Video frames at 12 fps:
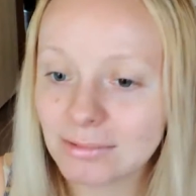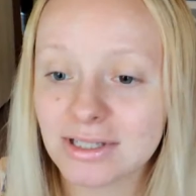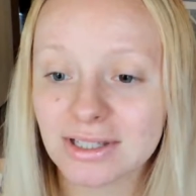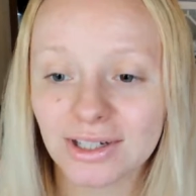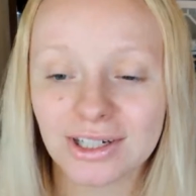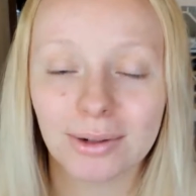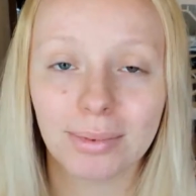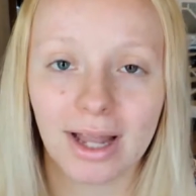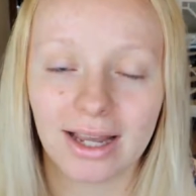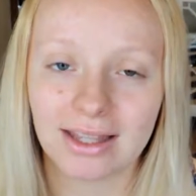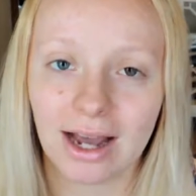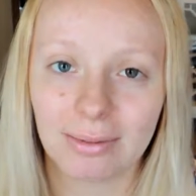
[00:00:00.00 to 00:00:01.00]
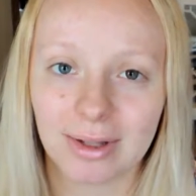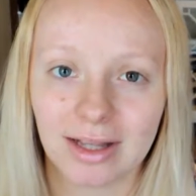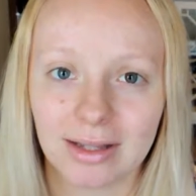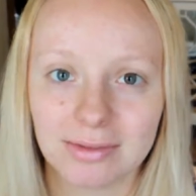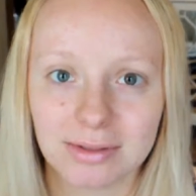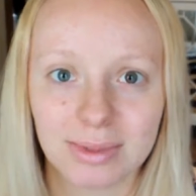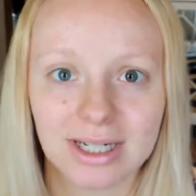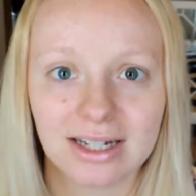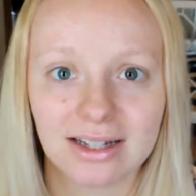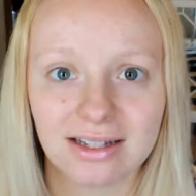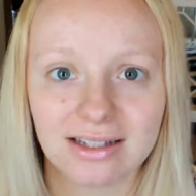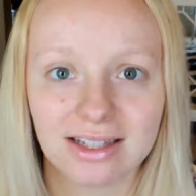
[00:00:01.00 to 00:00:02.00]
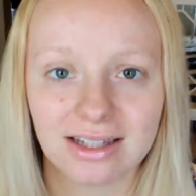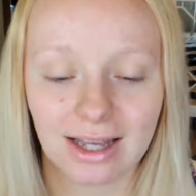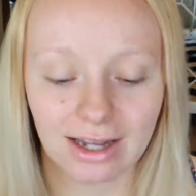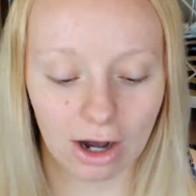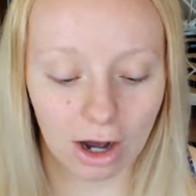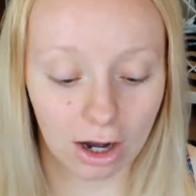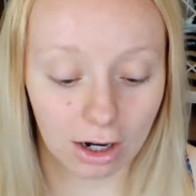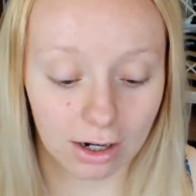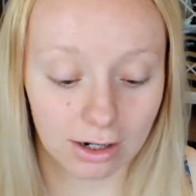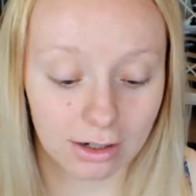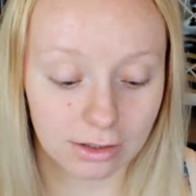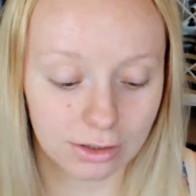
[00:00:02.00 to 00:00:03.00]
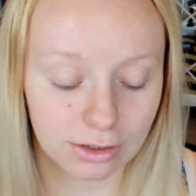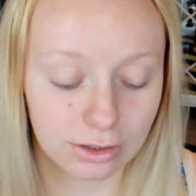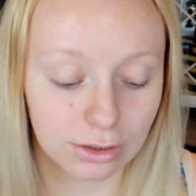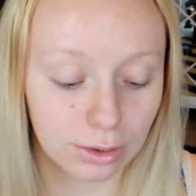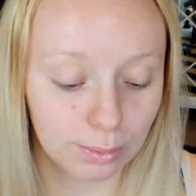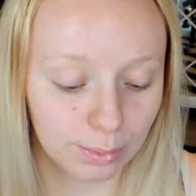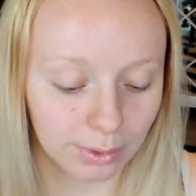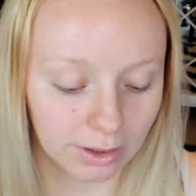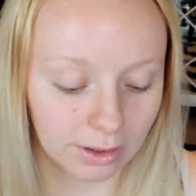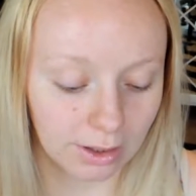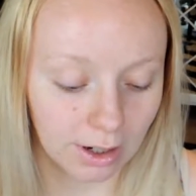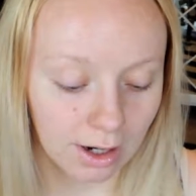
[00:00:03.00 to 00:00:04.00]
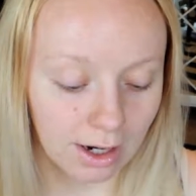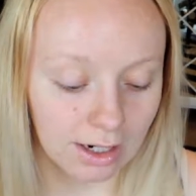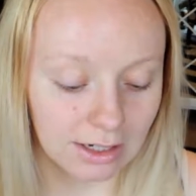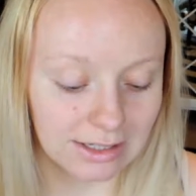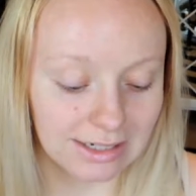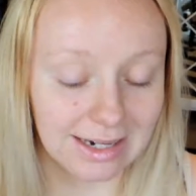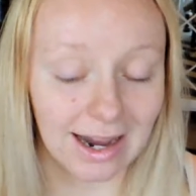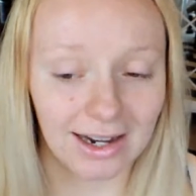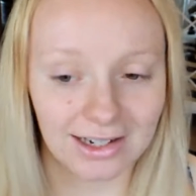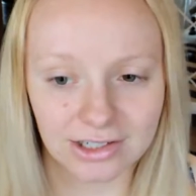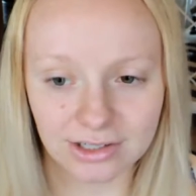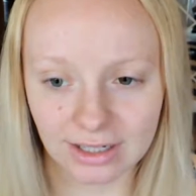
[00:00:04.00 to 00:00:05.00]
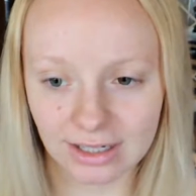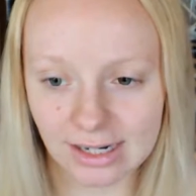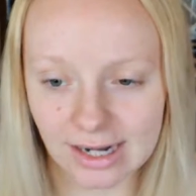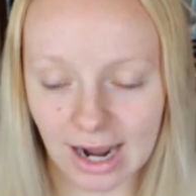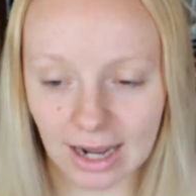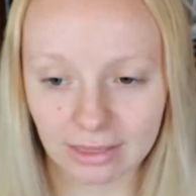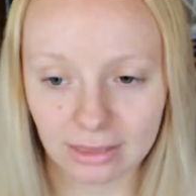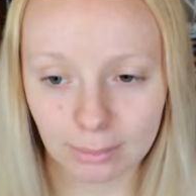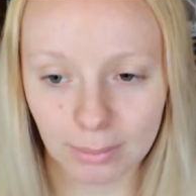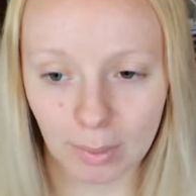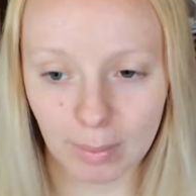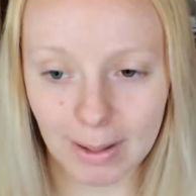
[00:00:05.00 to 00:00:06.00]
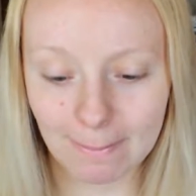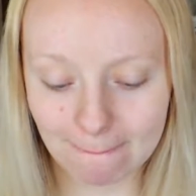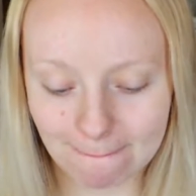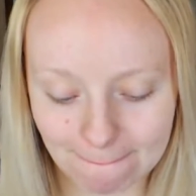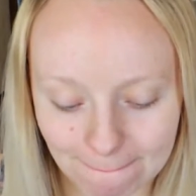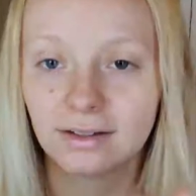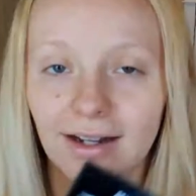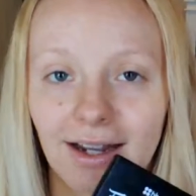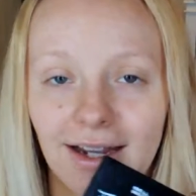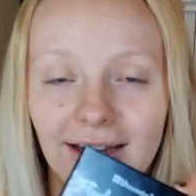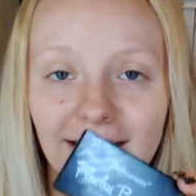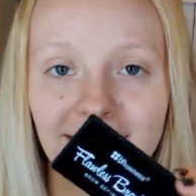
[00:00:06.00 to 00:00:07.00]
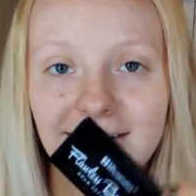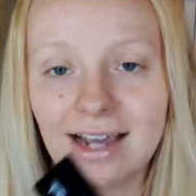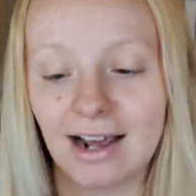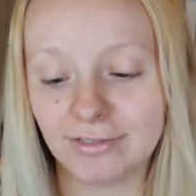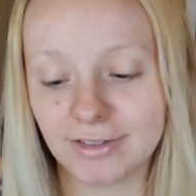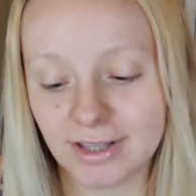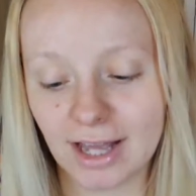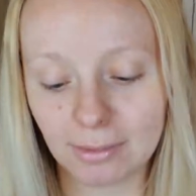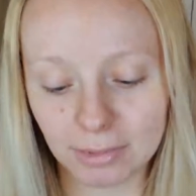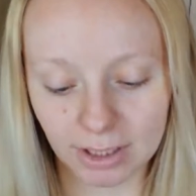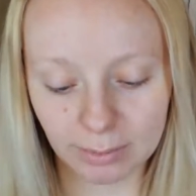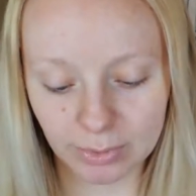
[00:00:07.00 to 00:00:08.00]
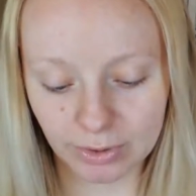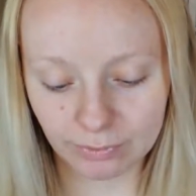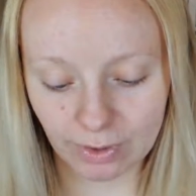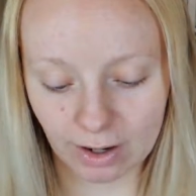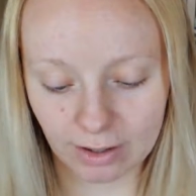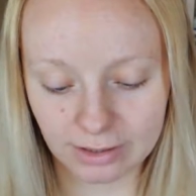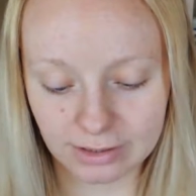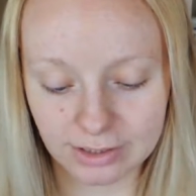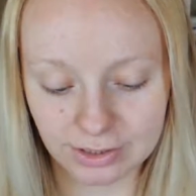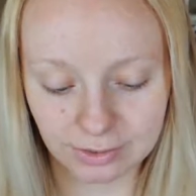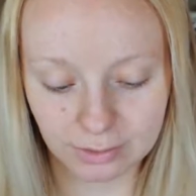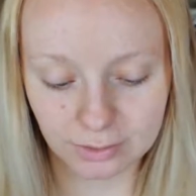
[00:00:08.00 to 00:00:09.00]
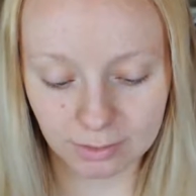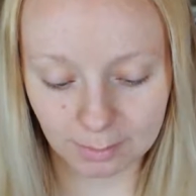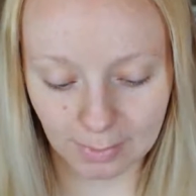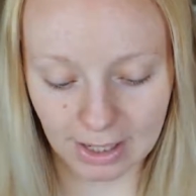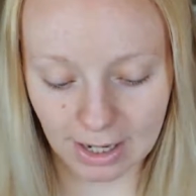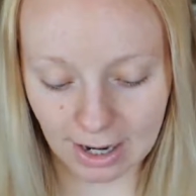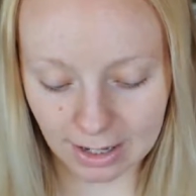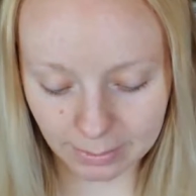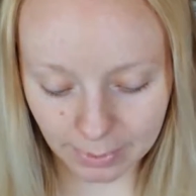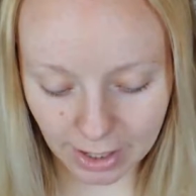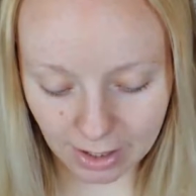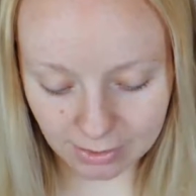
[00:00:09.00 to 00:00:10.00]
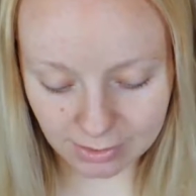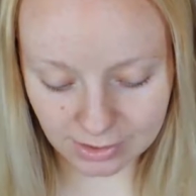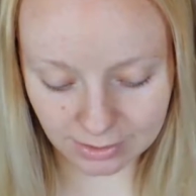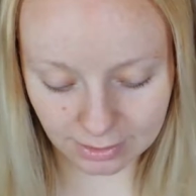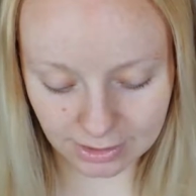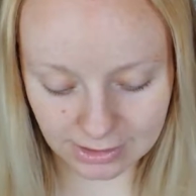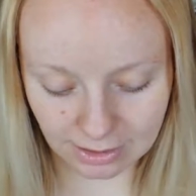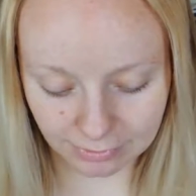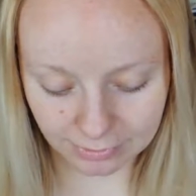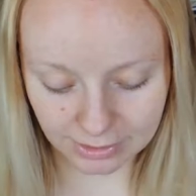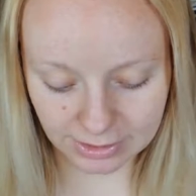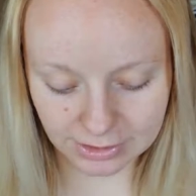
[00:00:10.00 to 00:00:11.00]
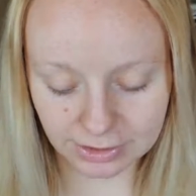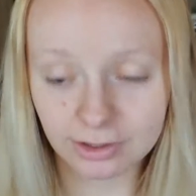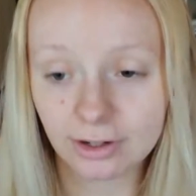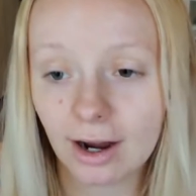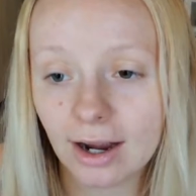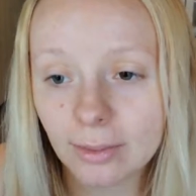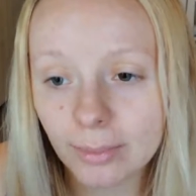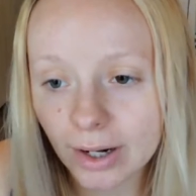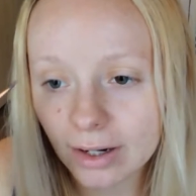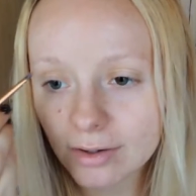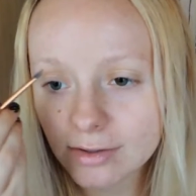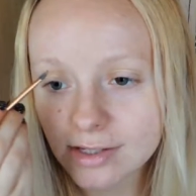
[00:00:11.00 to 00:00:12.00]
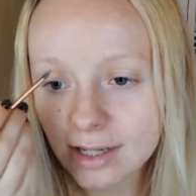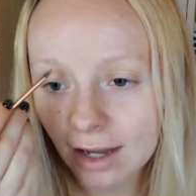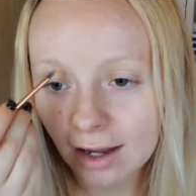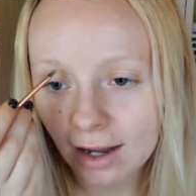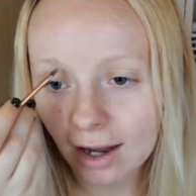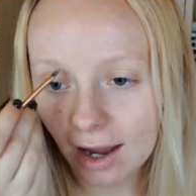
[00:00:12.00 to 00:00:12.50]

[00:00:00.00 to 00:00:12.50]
I'm just going to apply that on my lips because they are super dehydrated at the moment. And after that, I'm going to move on to my eyebrows. You can definitely do your eyebrows